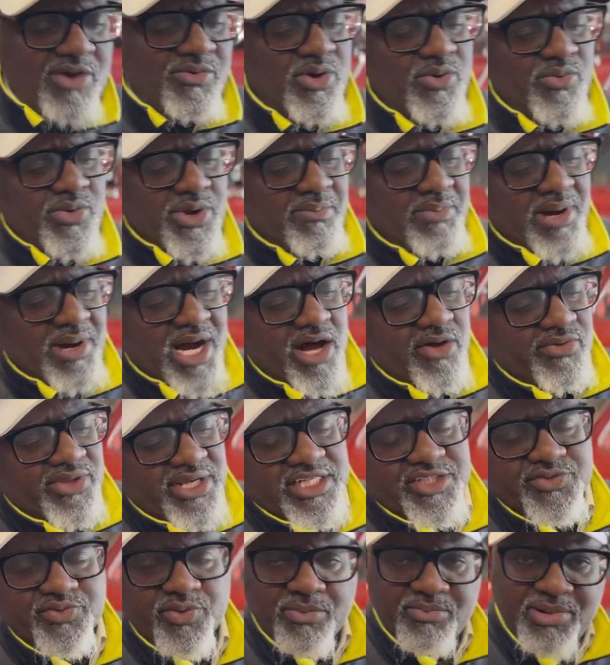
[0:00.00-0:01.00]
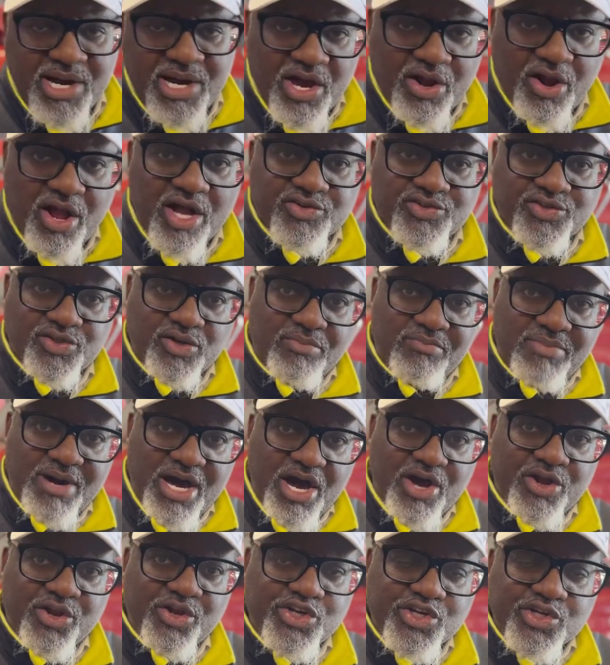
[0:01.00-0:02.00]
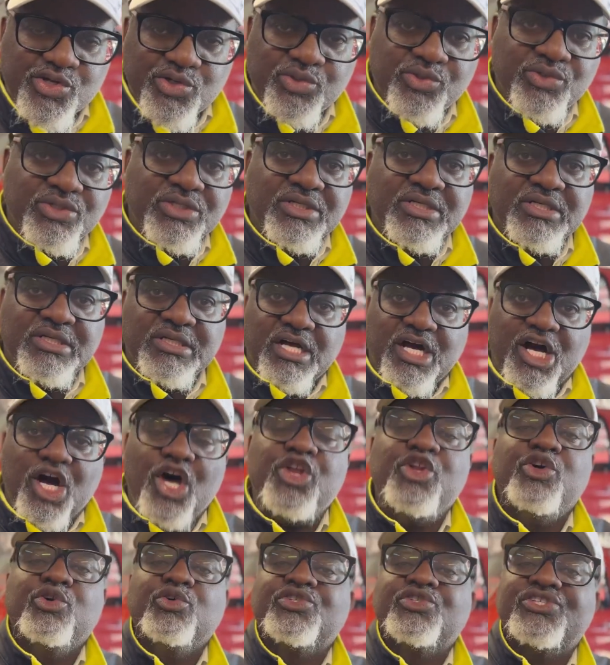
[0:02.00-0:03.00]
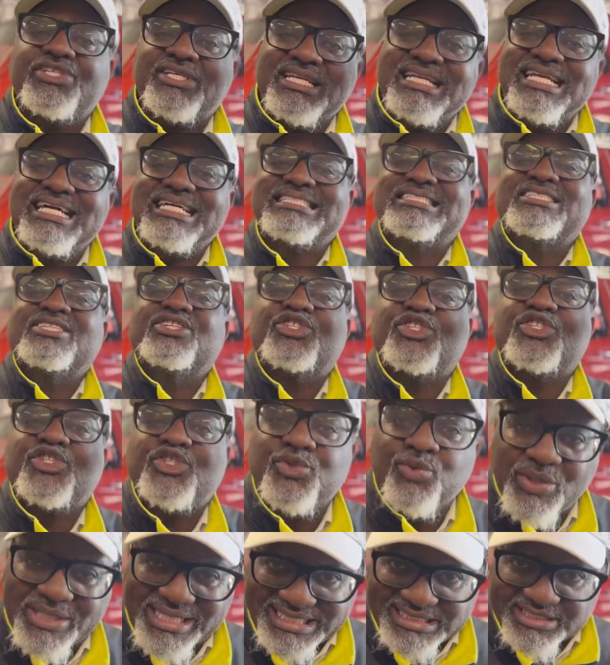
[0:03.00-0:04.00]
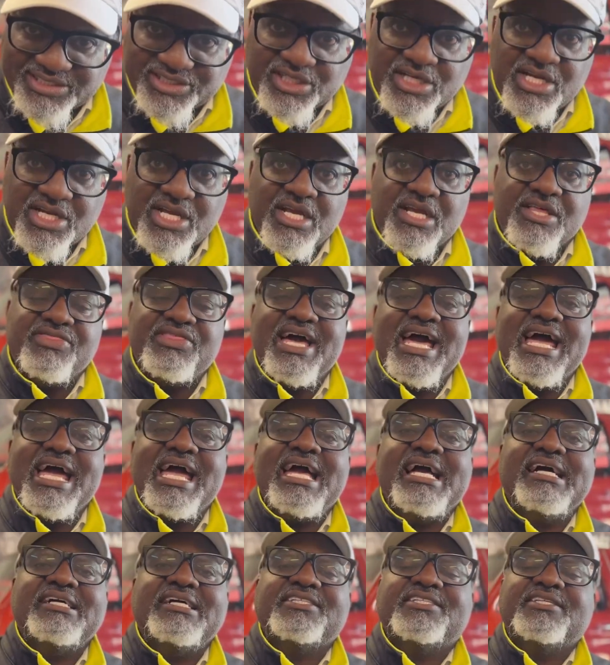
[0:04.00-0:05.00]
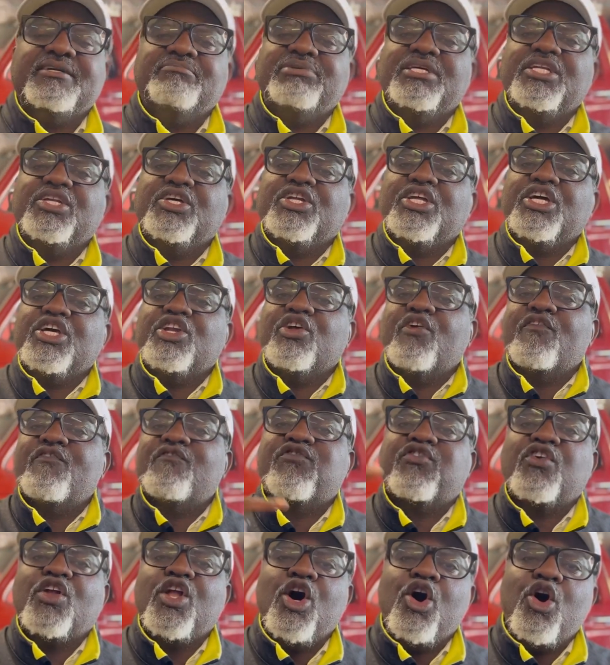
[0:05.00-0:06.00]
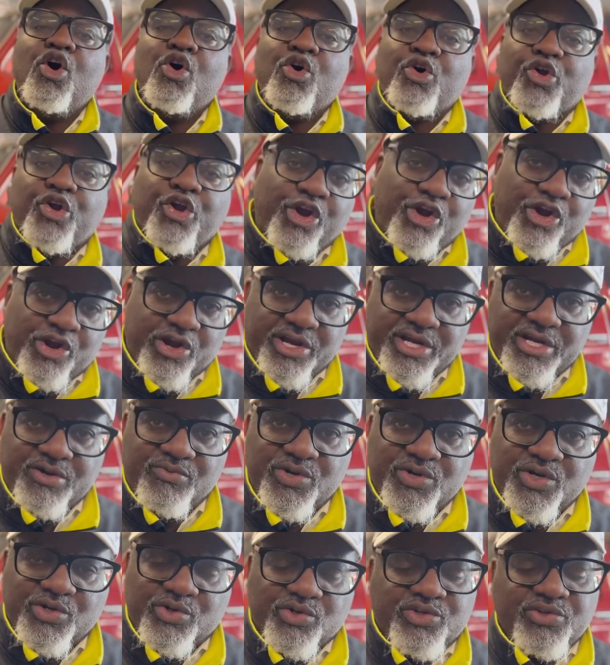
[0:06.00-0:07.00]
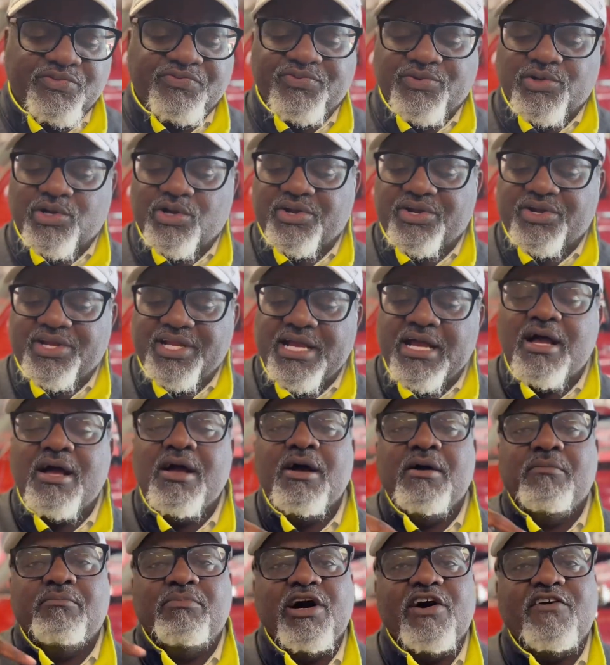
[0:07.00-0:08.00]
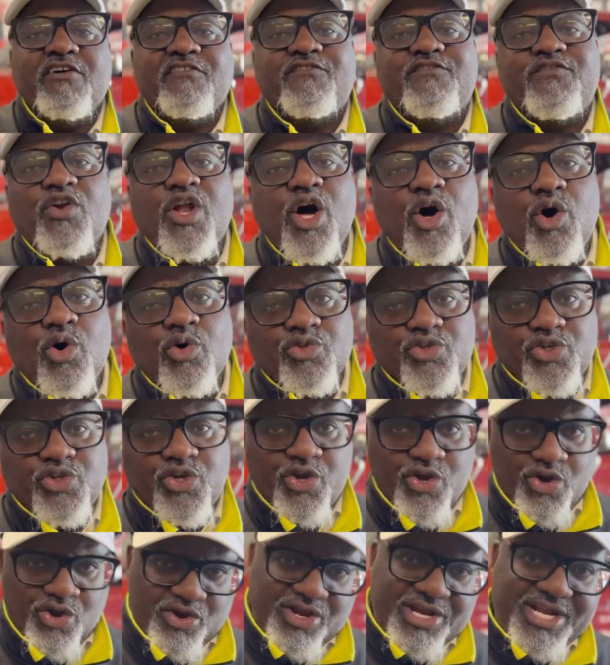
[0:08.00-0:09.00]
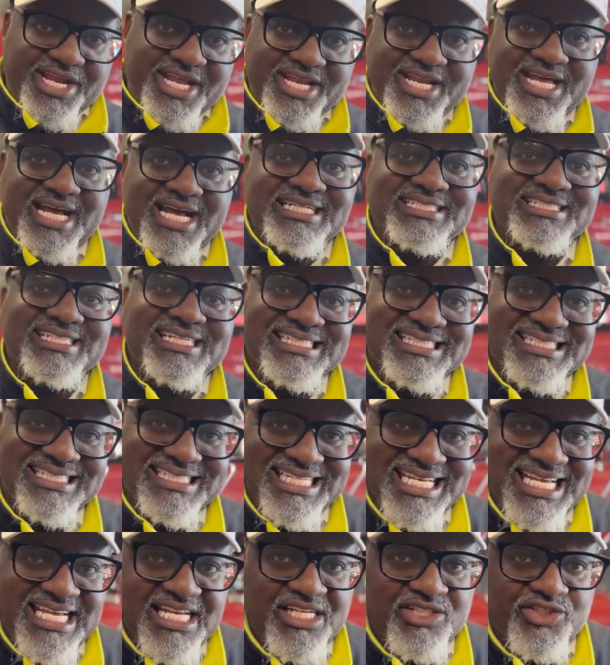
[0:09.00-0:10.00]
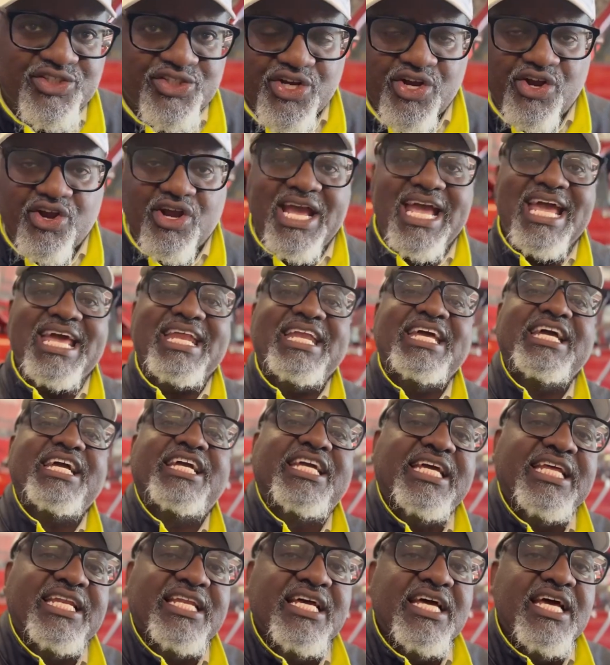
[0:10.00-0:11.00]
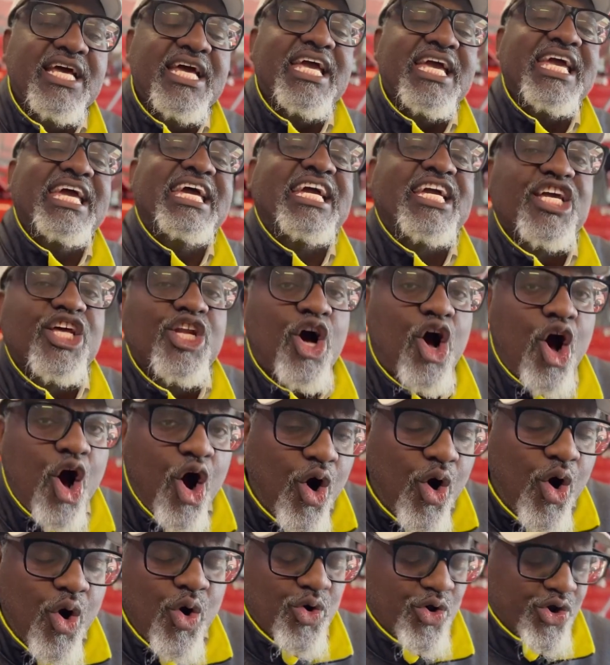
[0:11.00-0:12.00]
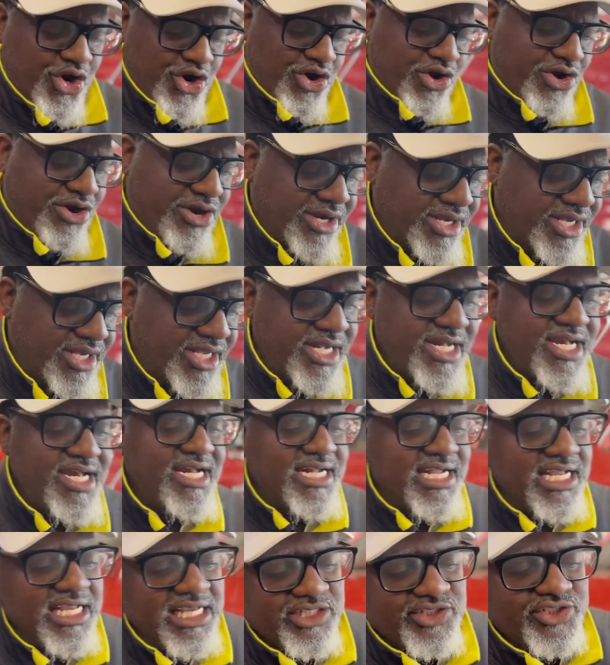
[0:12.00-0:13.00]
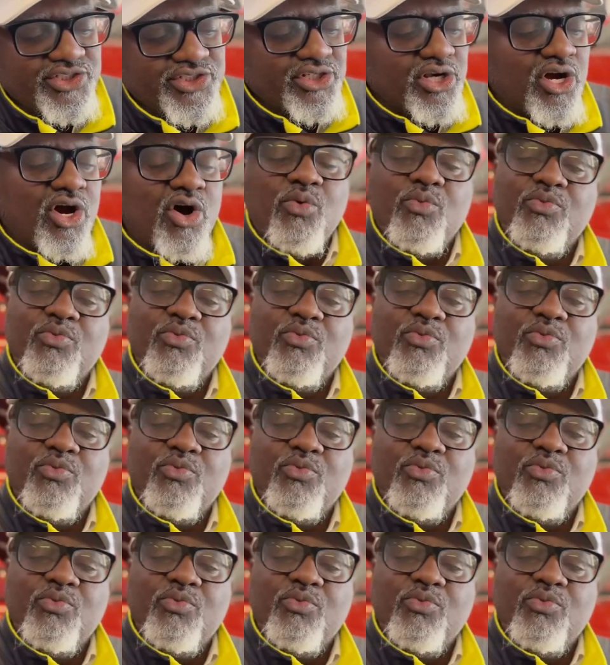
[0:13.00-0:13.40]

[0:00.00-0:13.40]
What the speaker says: when we bought this, we also bought a new selector switch that has the ability to flow current. I won't go too far in that, but flows current and not just sends current, and it can hold current. And so